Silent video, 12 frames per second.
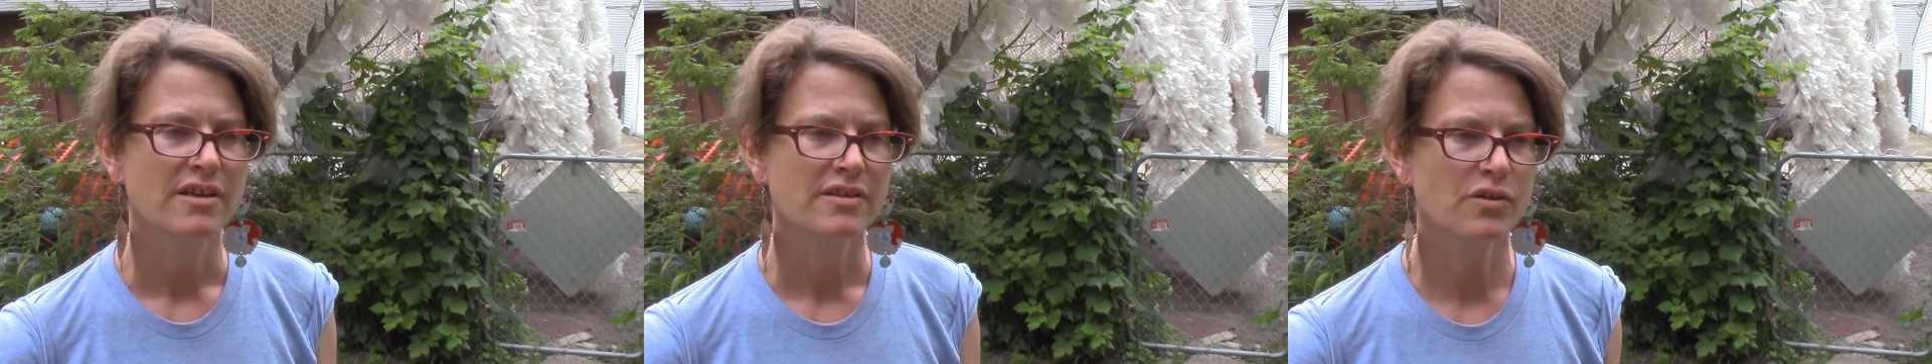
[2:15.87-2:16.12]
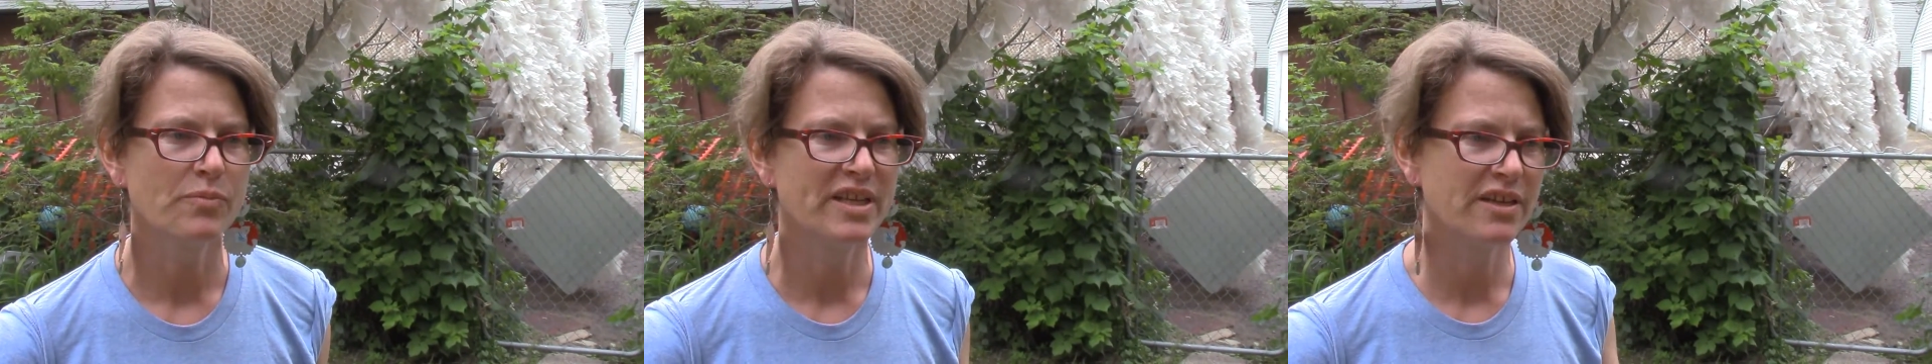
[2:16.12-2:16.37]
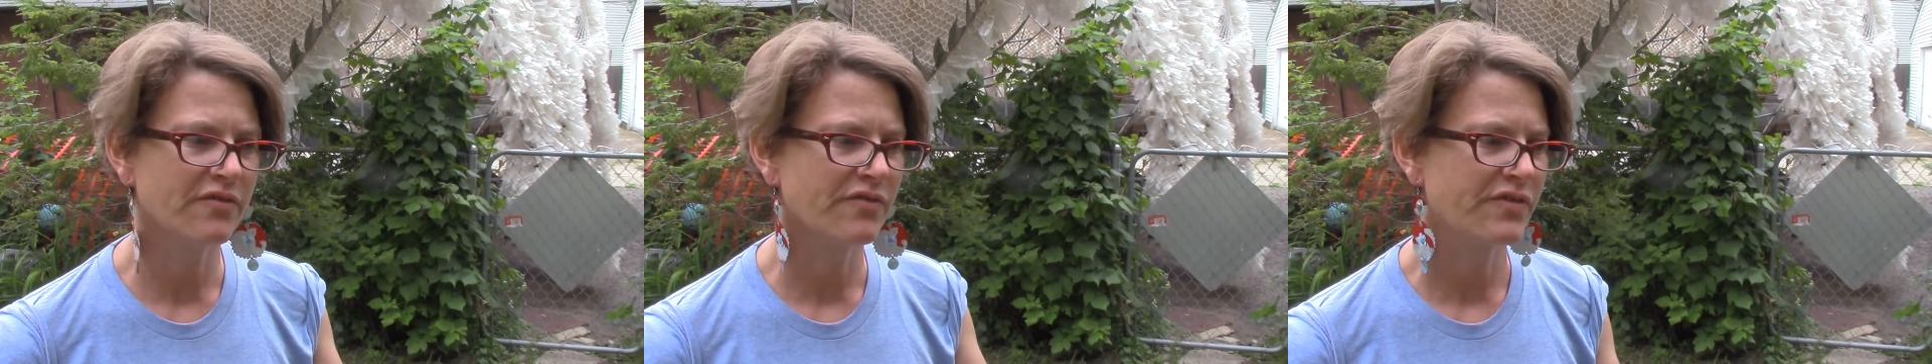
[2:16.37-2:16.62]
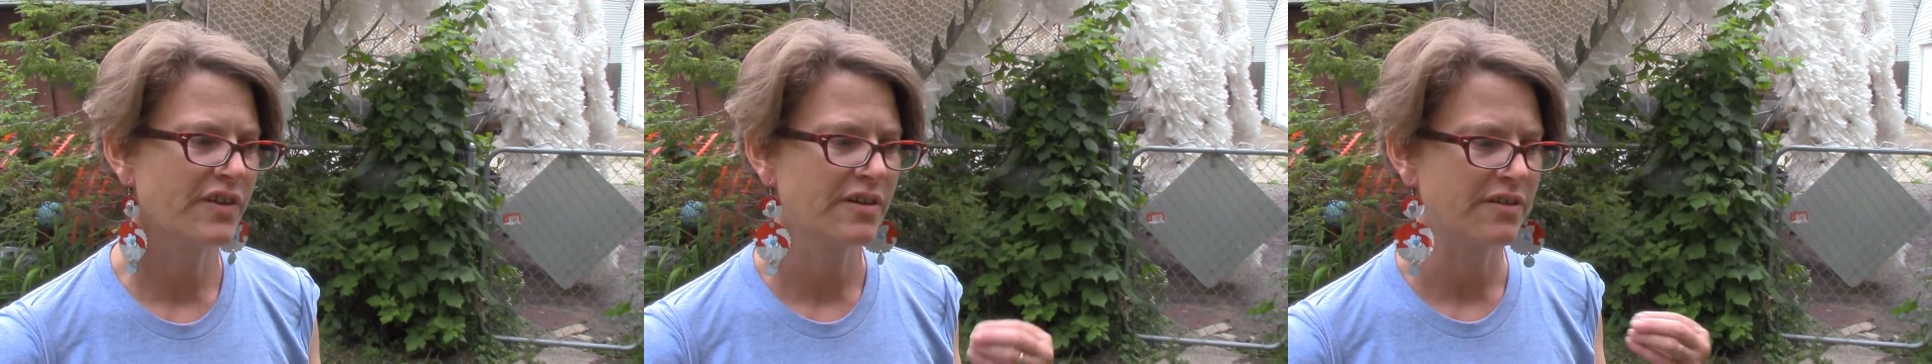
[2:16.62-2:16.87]
So many
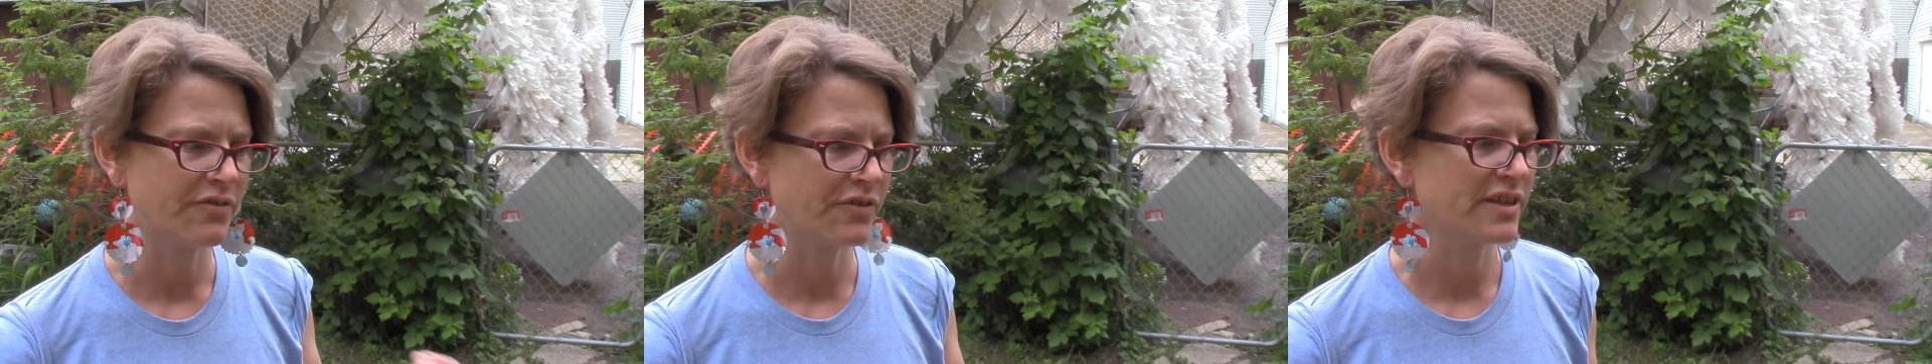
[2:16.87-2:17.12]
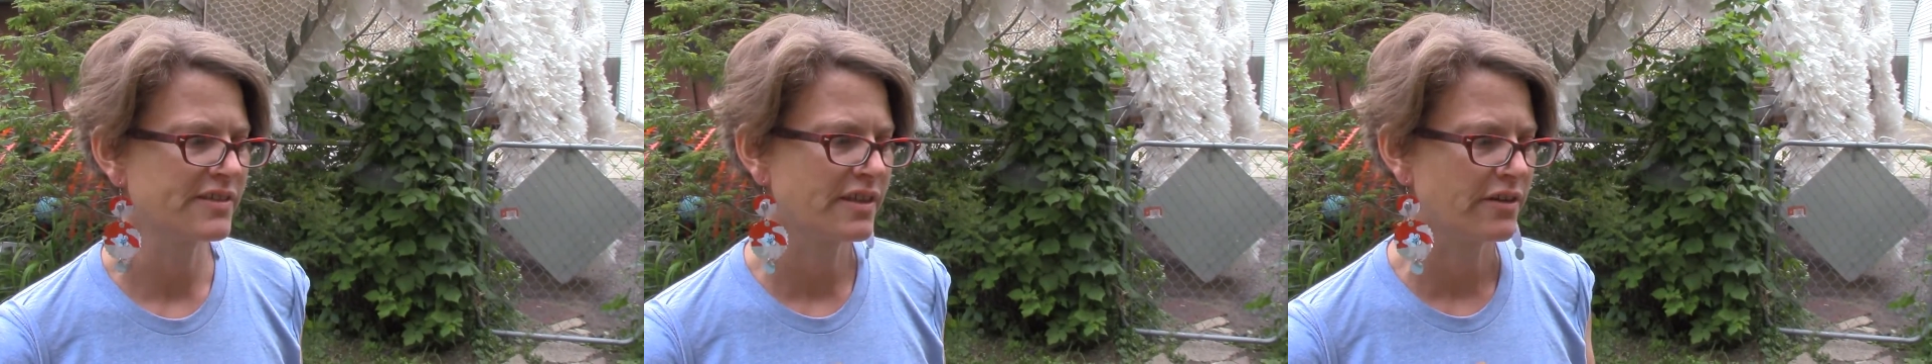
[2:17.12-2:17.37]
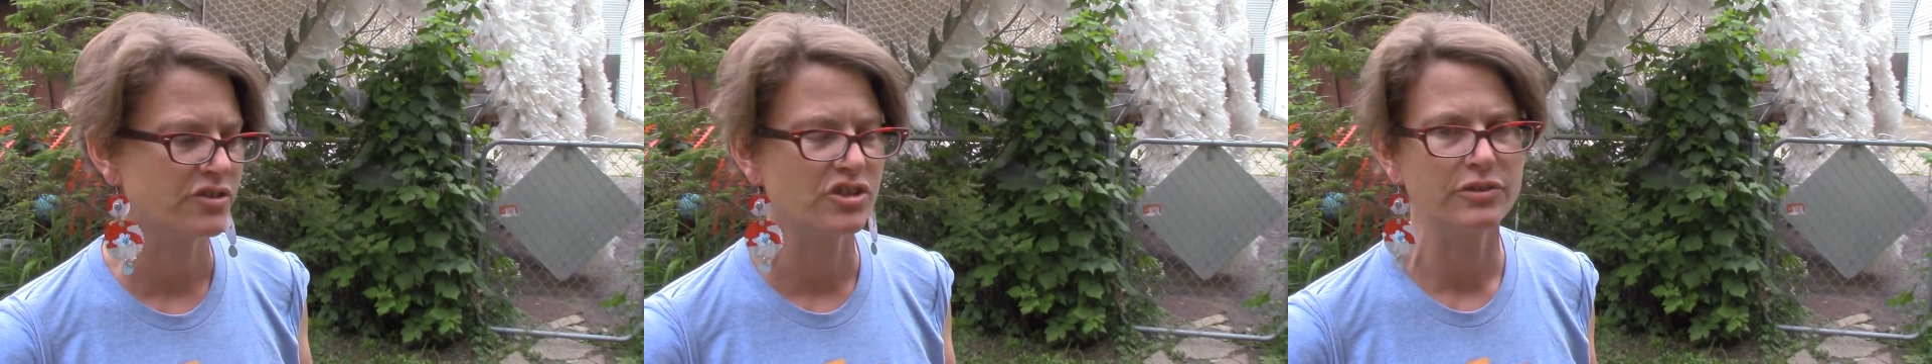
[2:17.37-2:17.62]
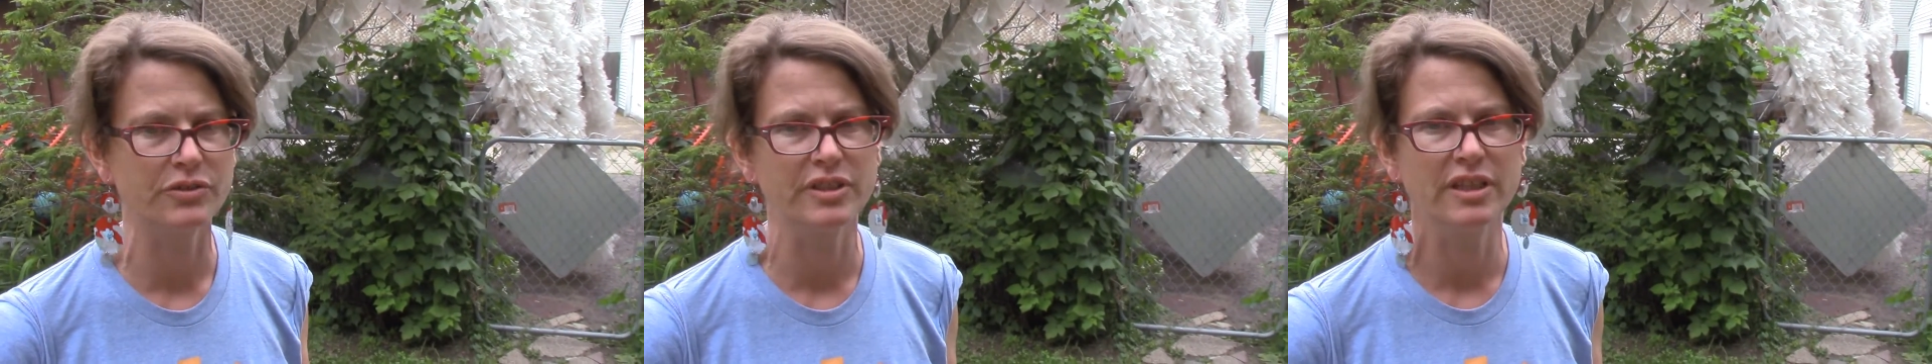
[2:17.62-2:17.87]
of the things that our
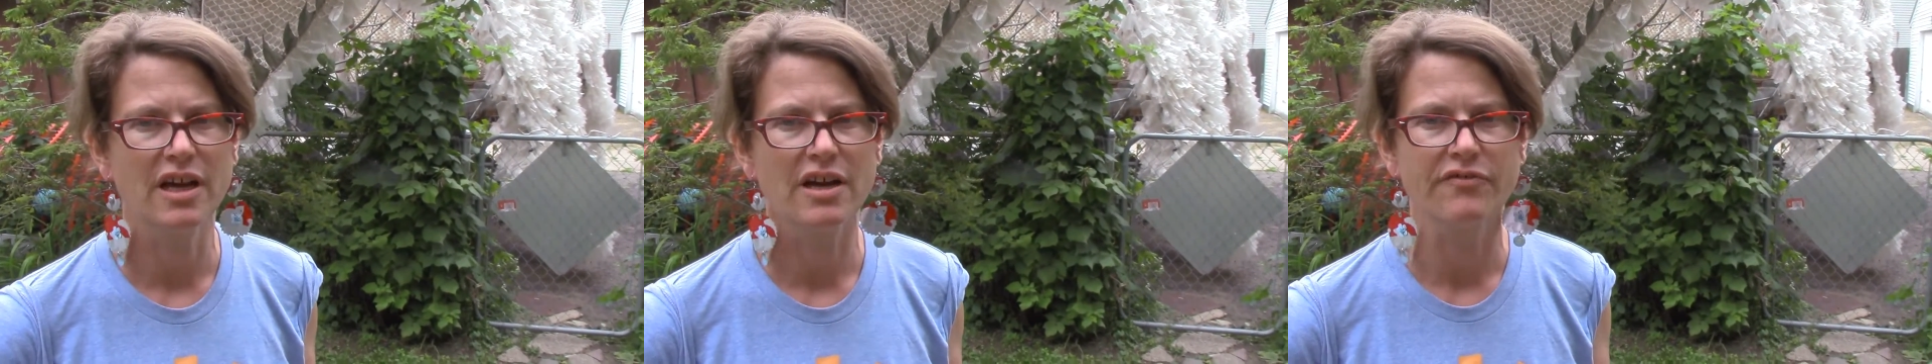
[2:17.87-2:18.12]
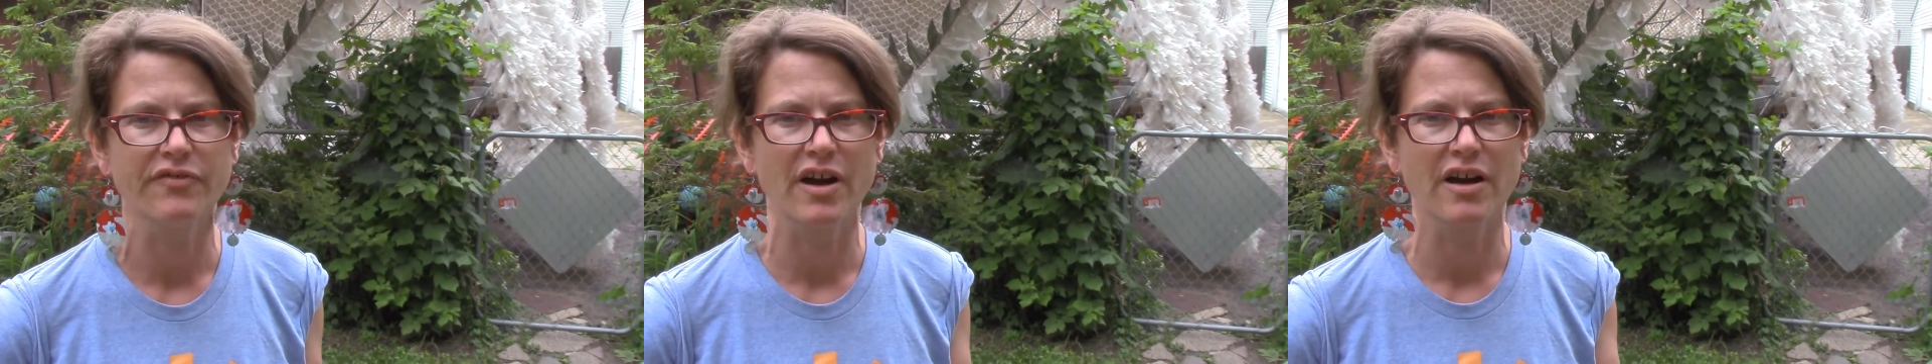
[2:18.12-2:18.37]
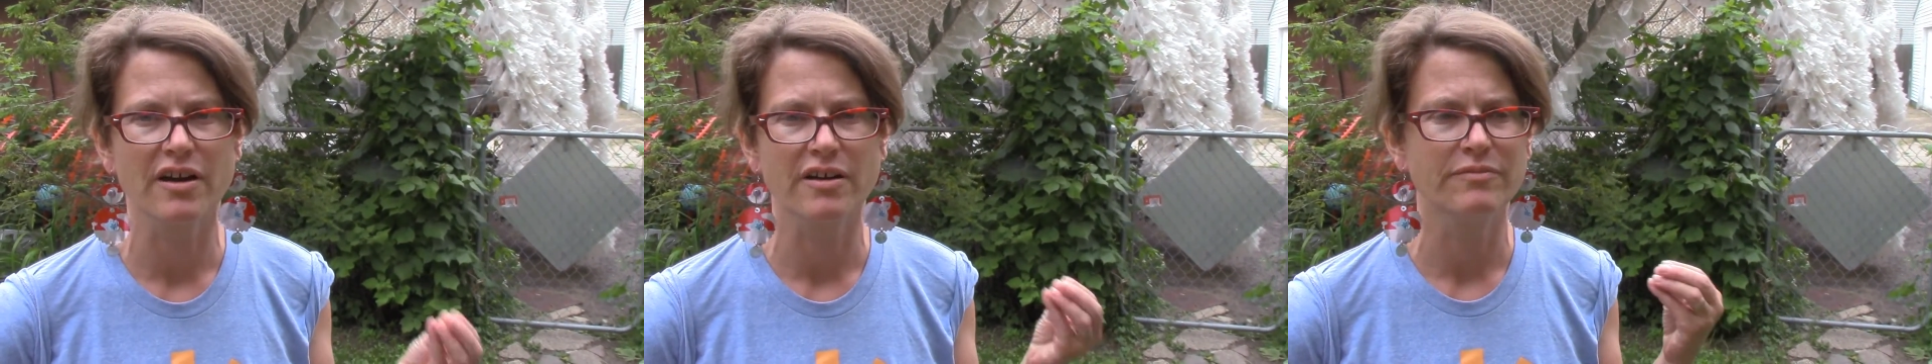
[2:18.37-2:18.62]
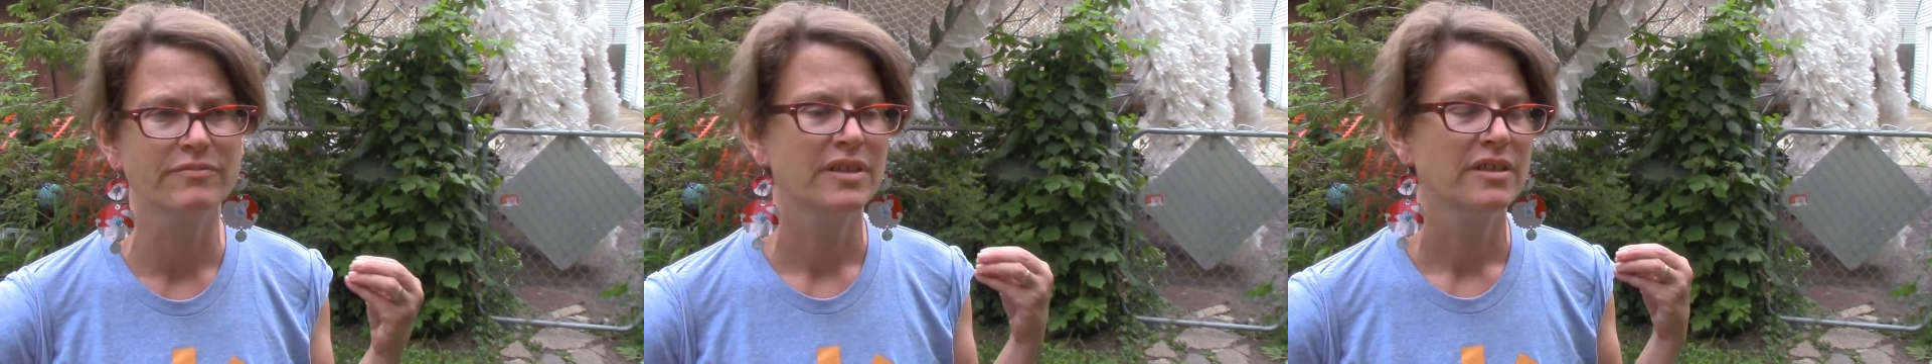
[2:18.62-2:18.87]
children love are,